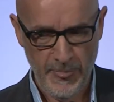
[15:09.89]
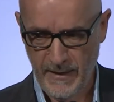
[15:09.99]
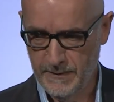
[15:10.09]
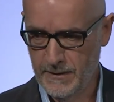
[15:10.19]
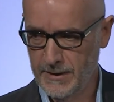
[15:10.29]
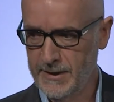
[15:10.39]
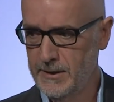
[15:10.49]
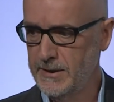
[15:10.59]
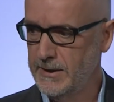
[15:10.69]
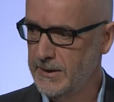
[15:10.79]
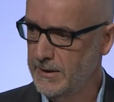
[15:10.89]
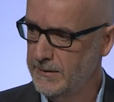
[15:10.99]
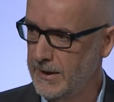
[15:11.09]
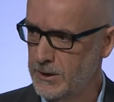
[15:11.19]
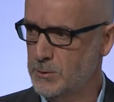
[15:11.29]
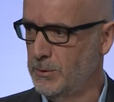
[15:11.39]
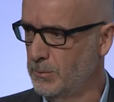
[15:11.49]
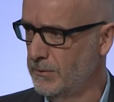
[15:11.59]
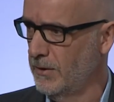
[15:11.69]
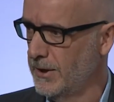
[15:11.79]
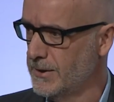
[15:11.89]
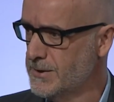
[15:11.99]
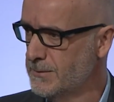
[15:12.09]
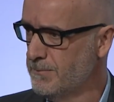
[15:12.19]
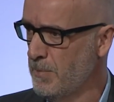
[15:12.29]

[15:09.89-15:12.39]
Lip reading: and the identity and the attribute providers.